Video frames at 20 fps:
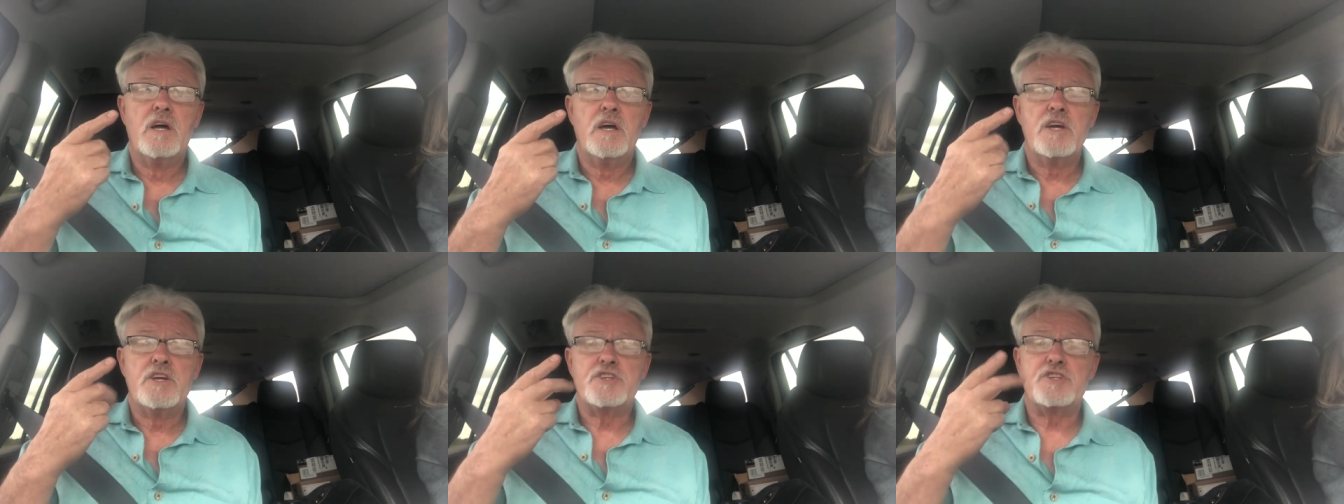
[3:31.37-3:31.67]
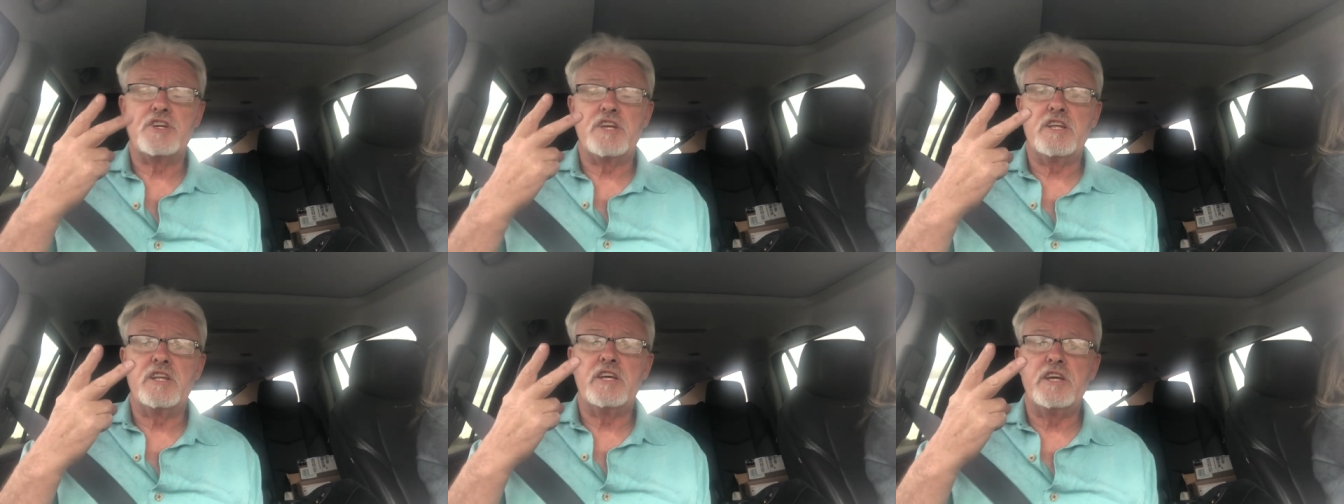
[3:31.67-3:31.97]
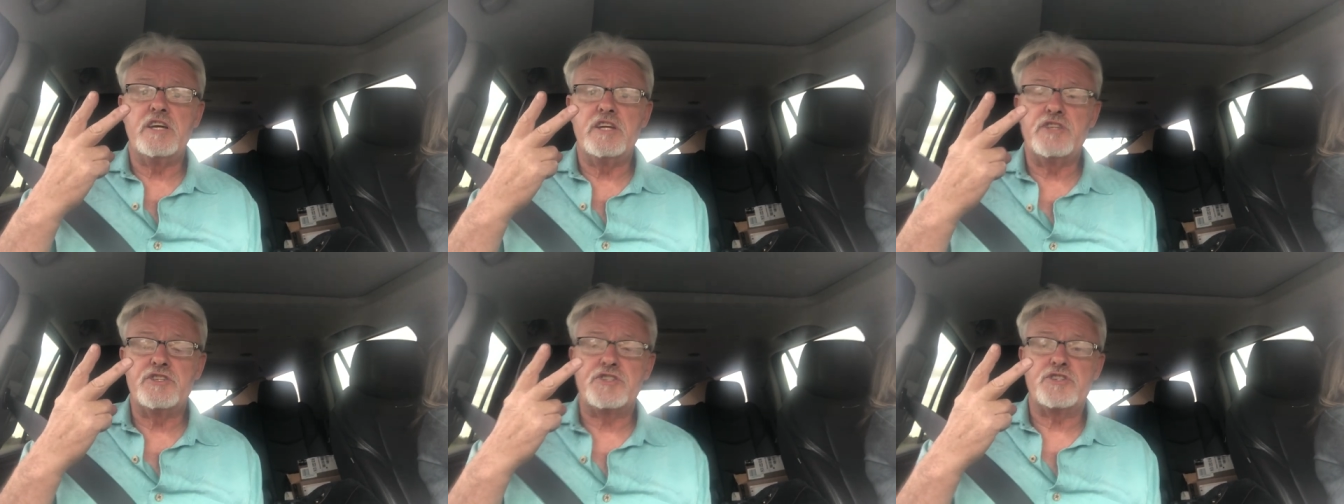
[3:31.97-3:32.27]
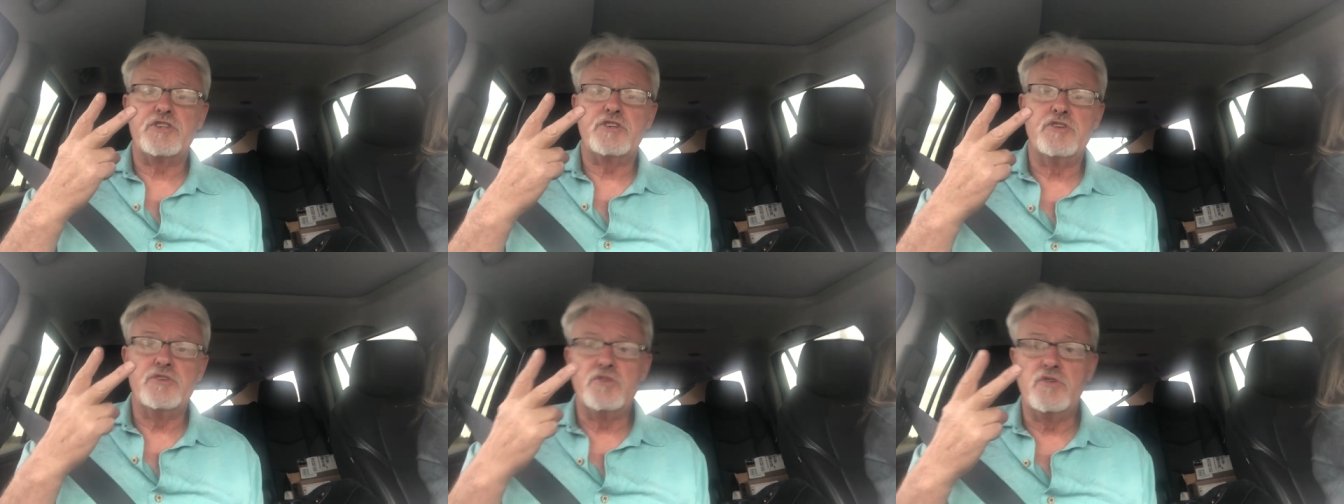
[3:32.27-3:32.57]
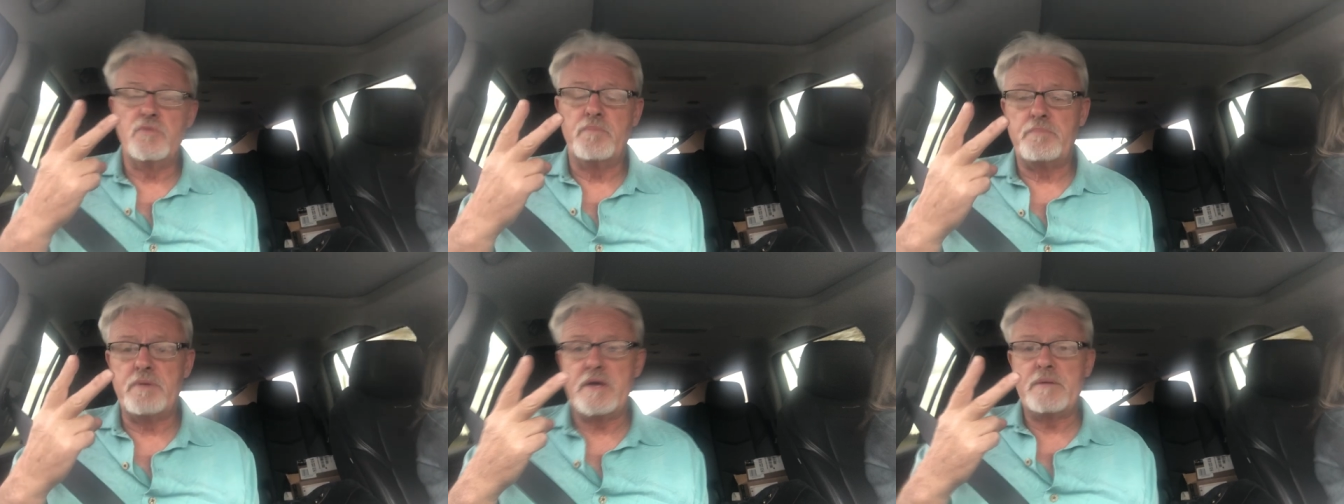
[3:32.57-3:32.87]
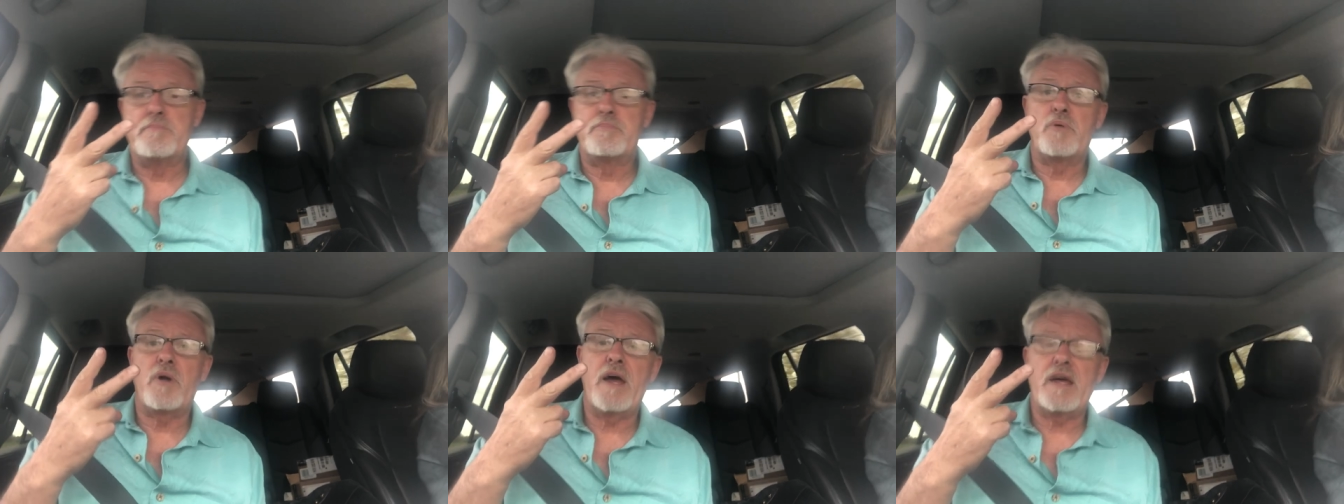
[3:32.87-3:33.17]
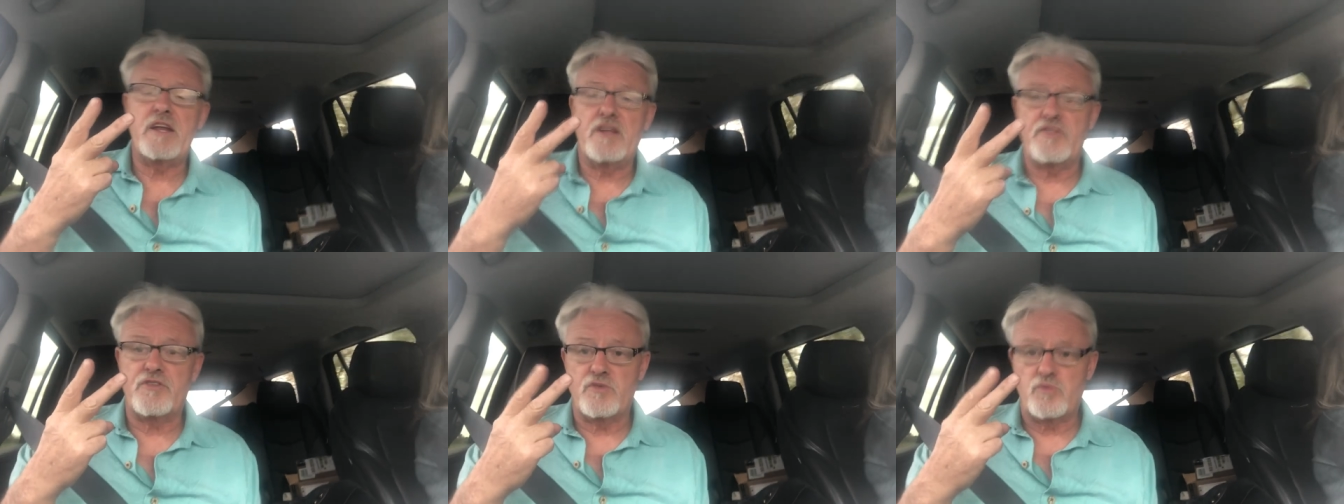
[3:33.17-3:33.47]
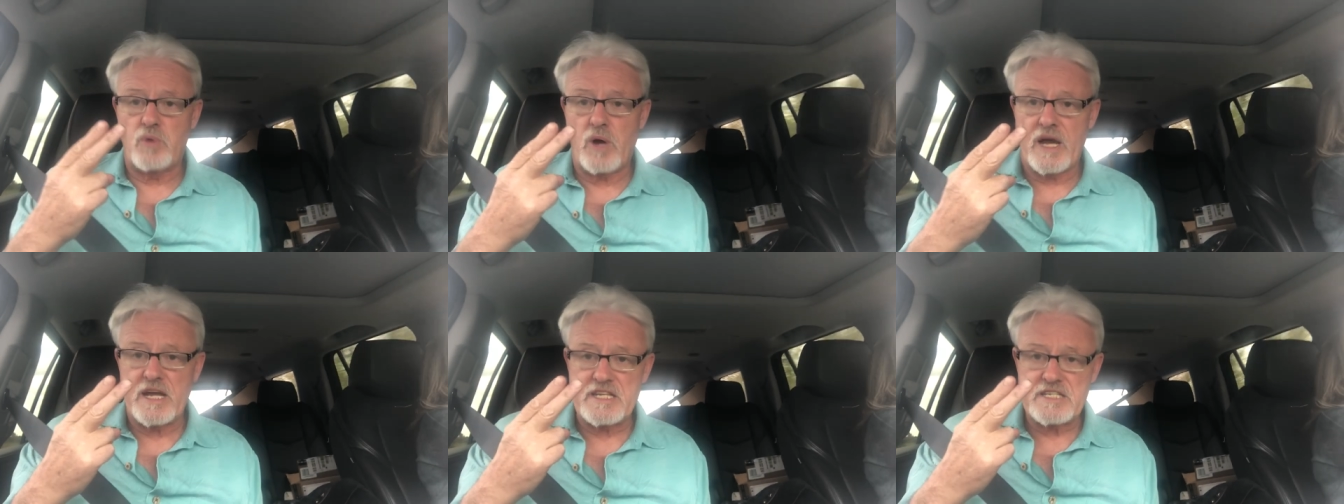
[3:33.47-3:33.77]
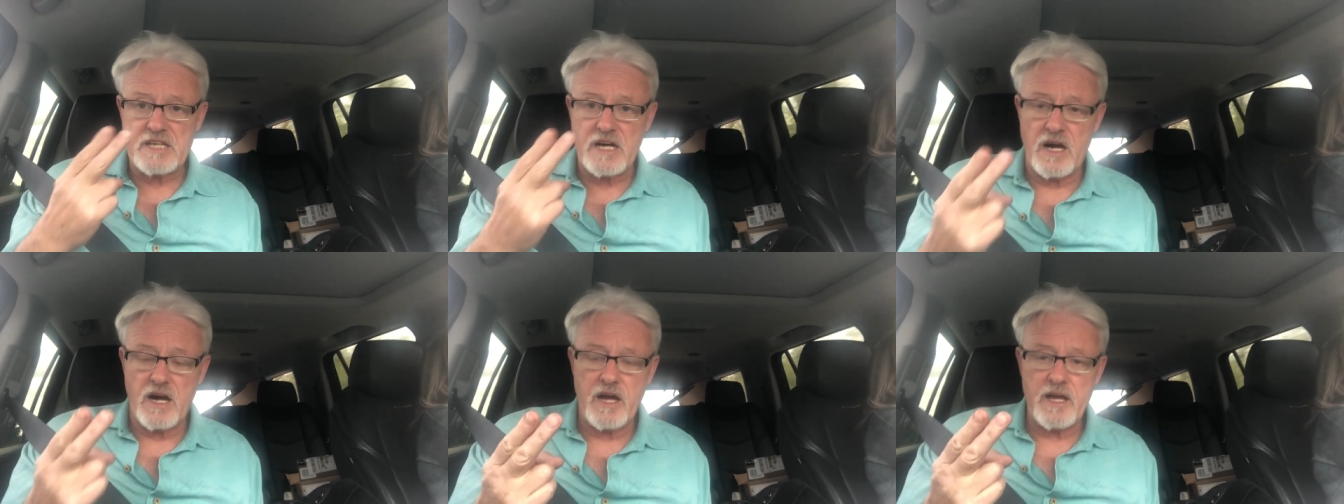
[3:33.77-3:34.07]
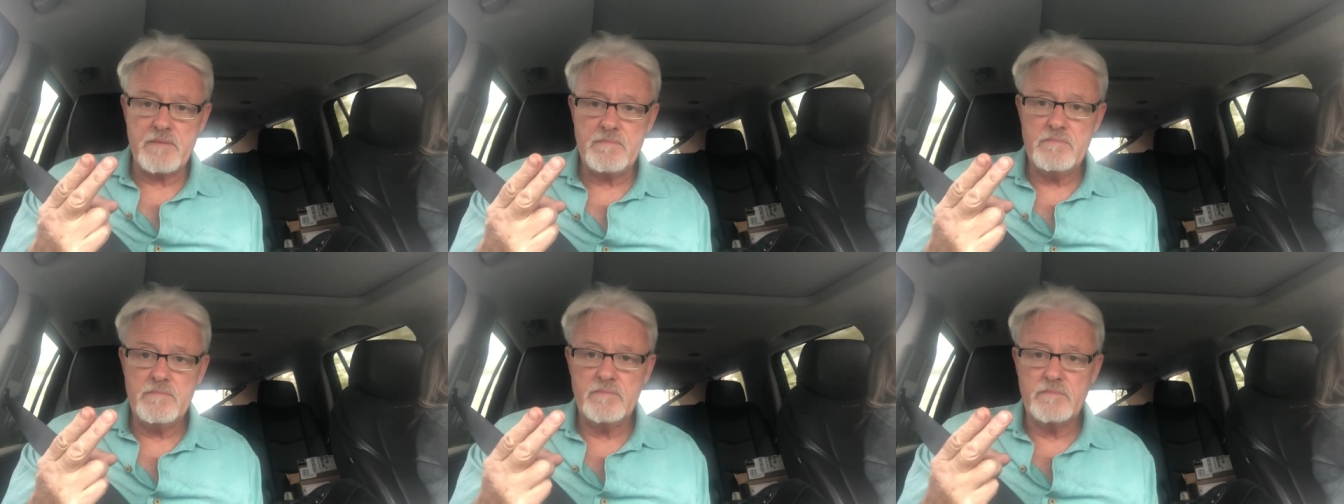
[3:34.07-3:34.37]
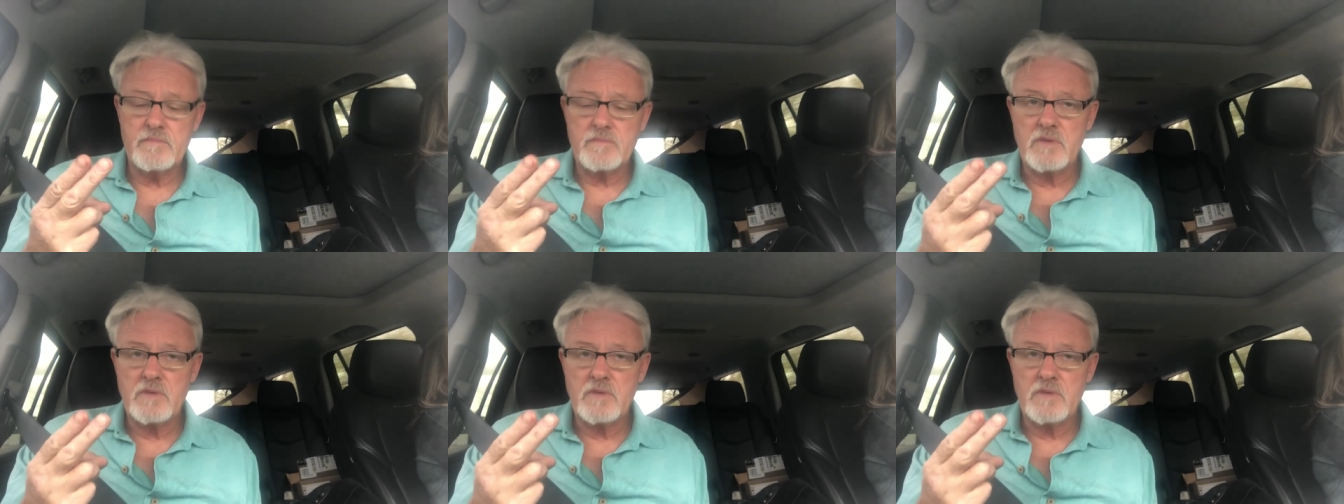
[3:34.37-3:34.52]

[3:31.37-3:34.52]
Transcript: She needs to be bred at the right time.